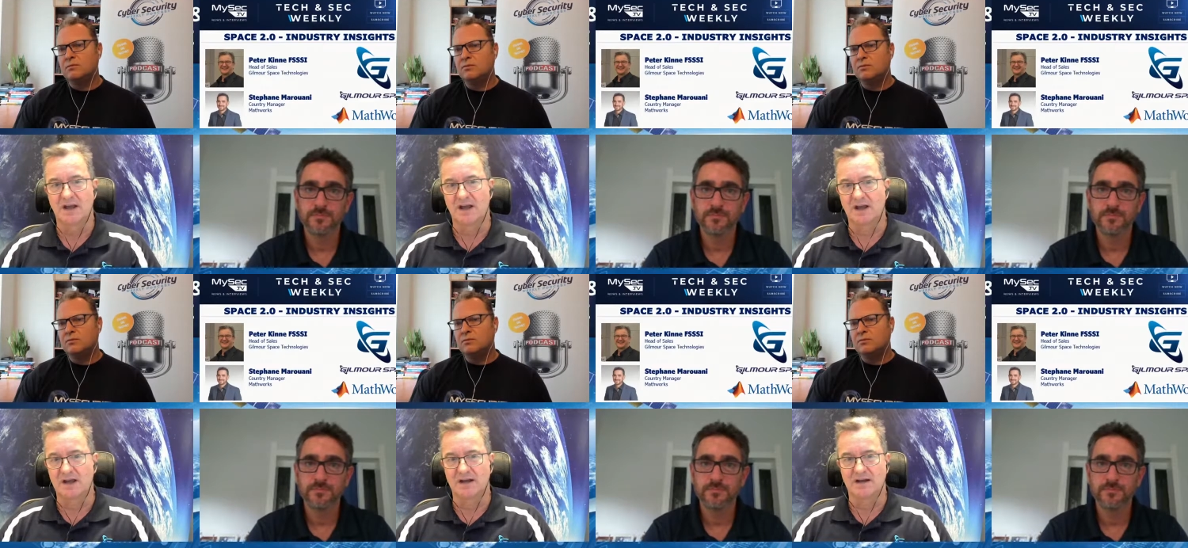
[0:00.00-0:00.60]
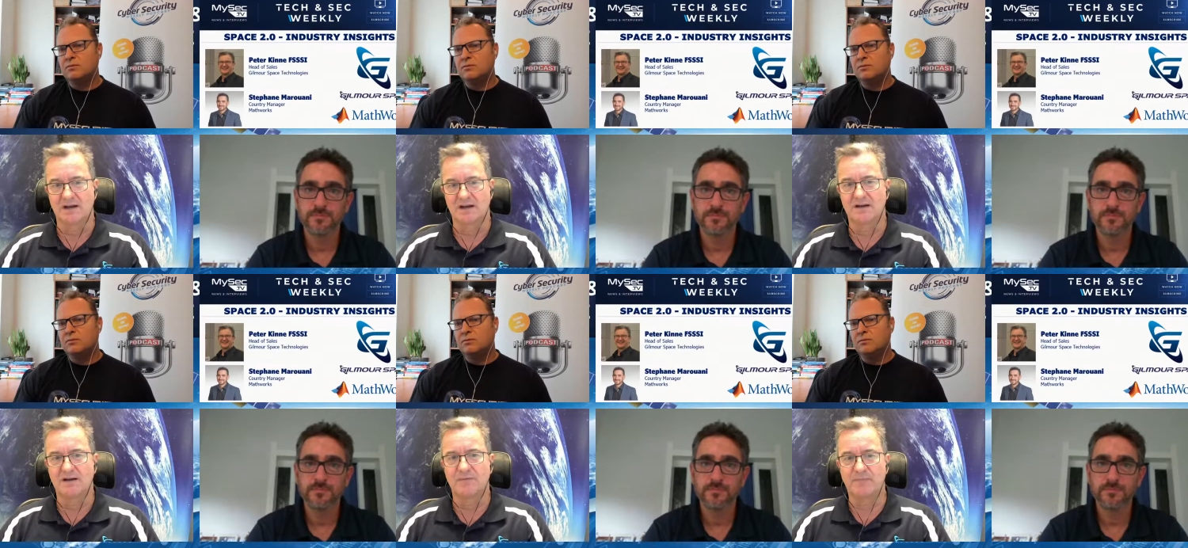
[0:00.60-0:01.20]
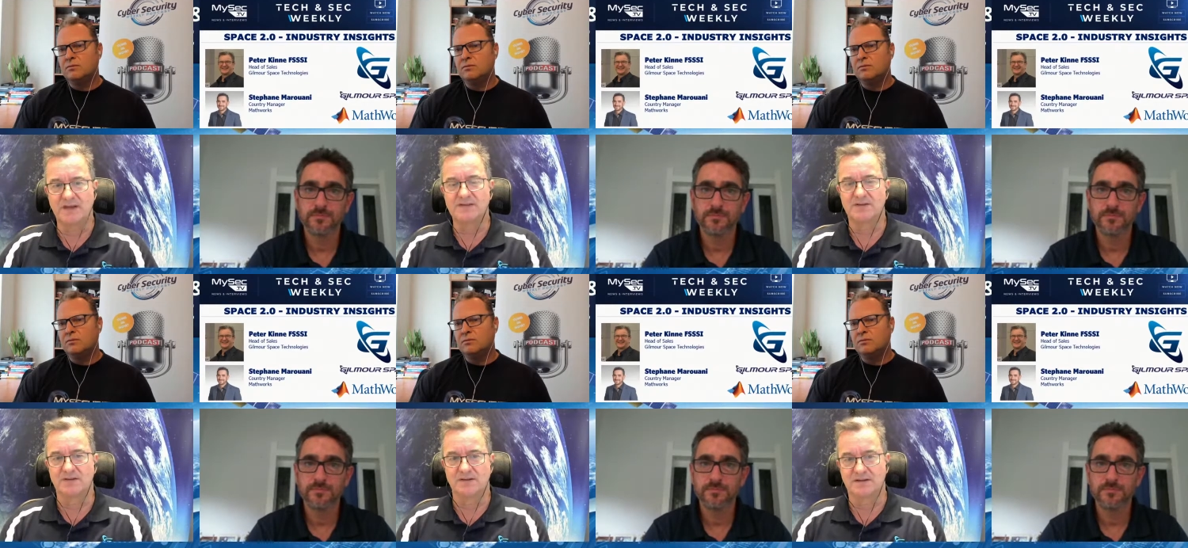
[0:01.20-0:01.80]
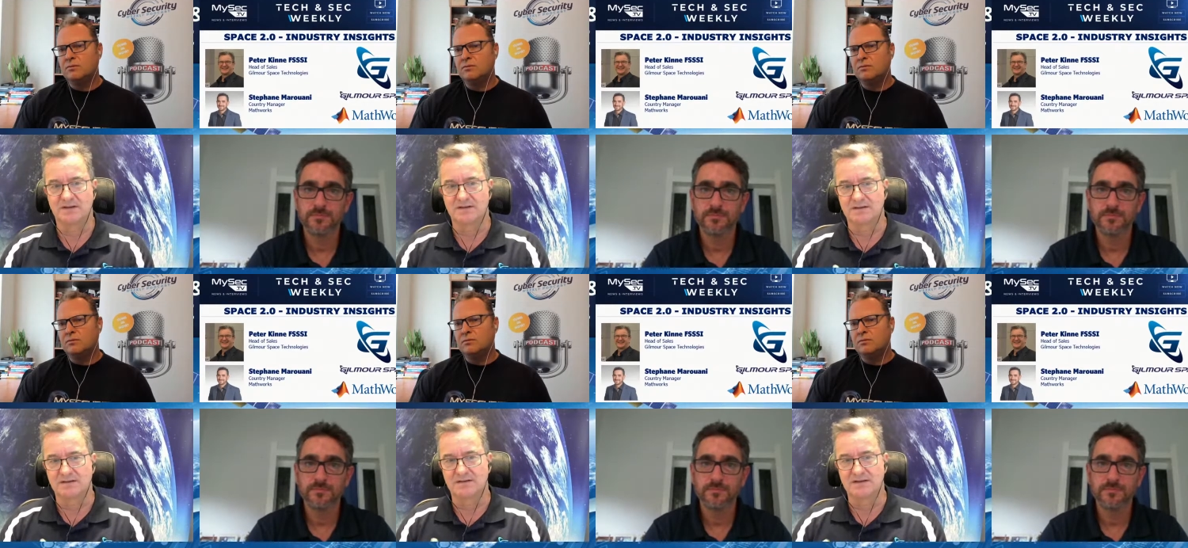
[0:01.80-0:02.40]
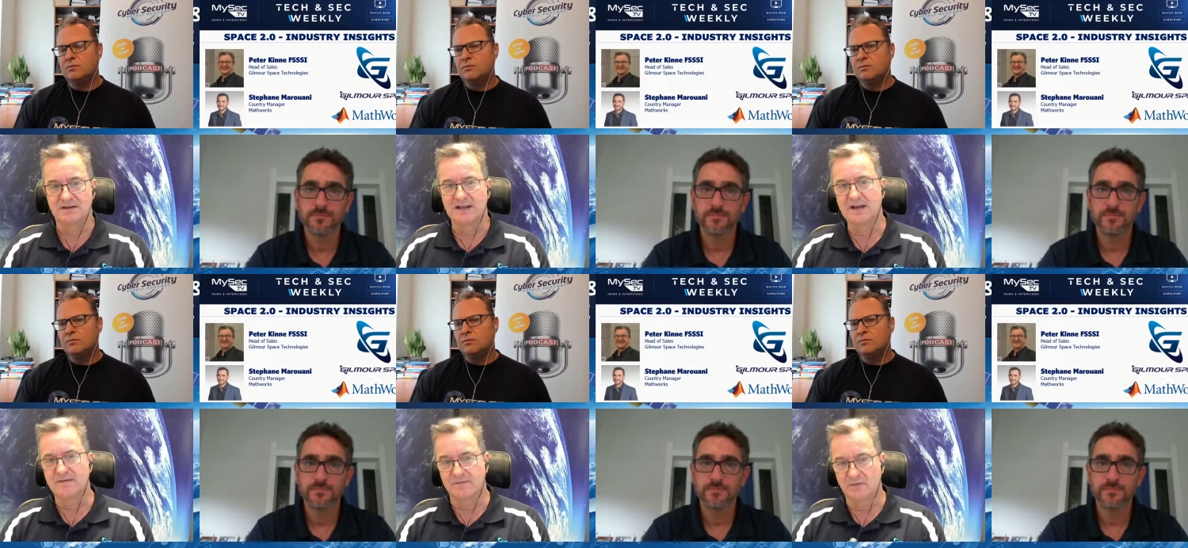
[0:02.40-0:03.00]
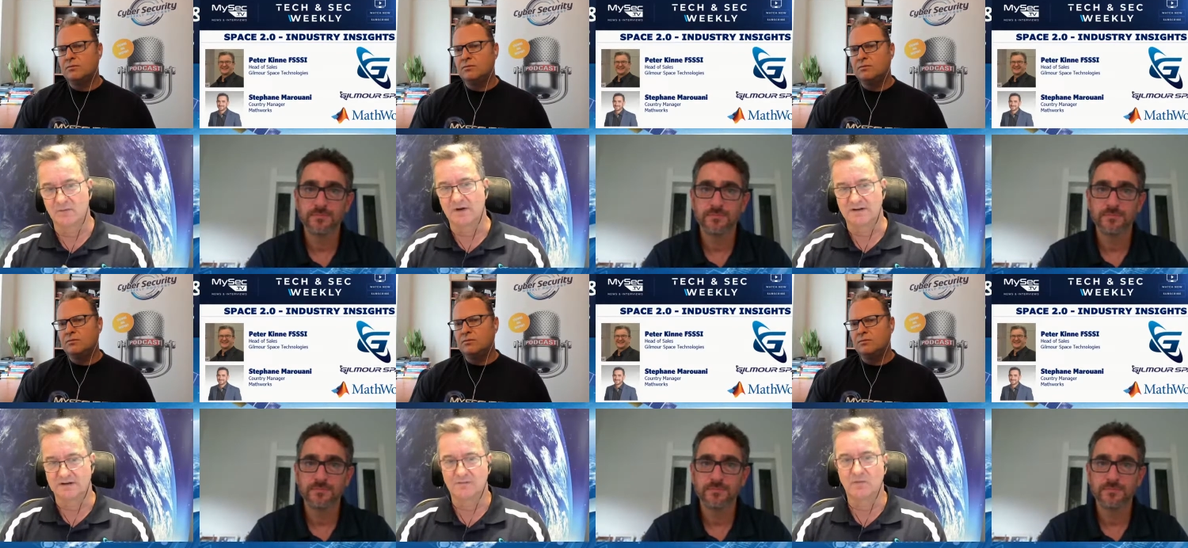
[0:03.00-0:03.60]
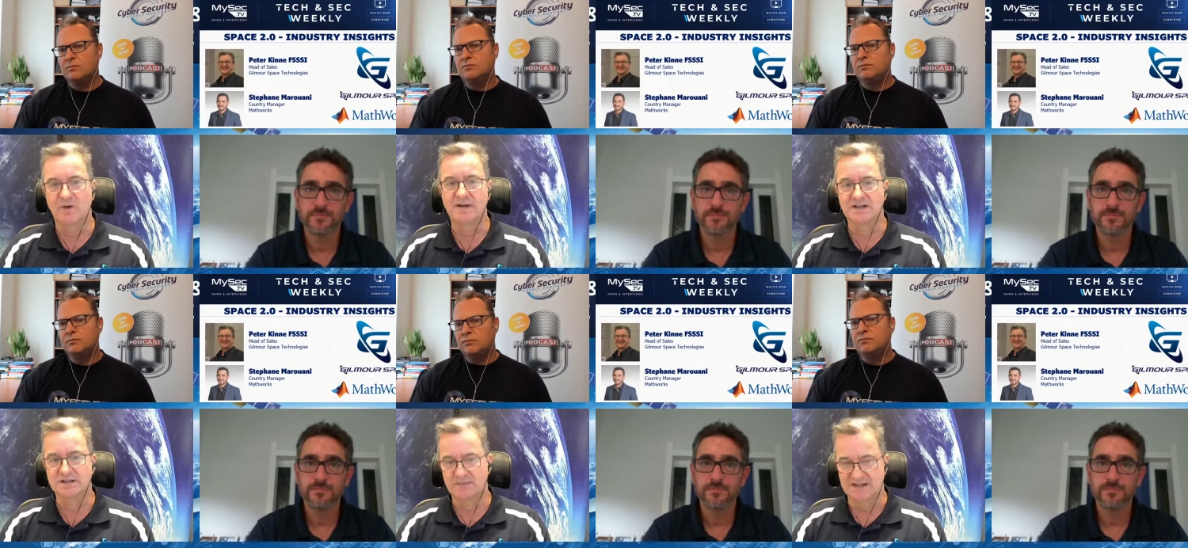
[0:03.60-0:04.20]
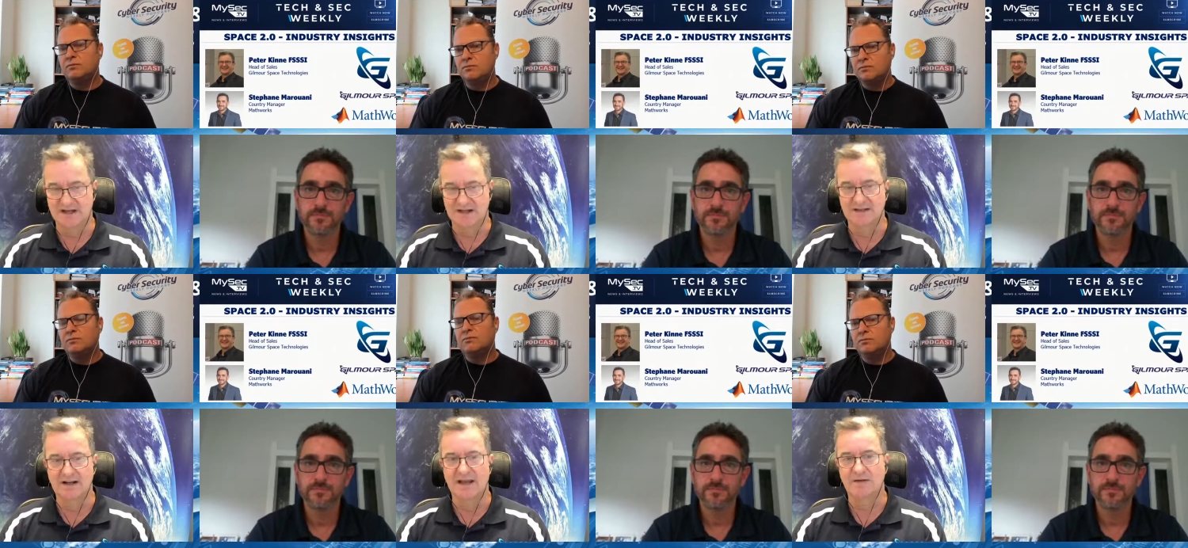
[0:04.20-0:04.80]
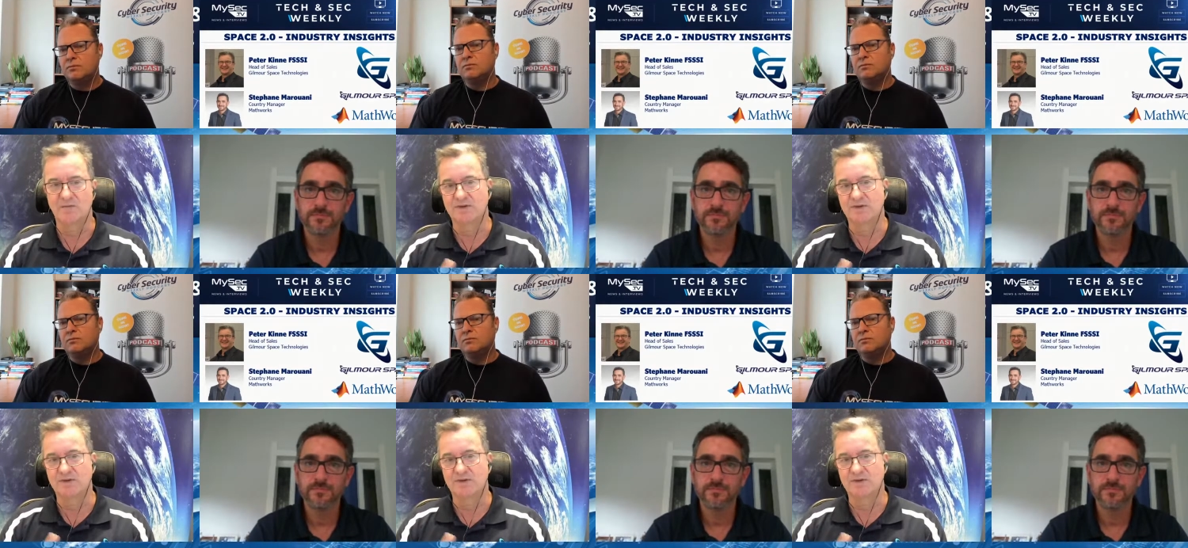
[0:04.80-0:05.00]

Speaker 1: Uh, based on the, the, the need for what what needs to be done in the cloud and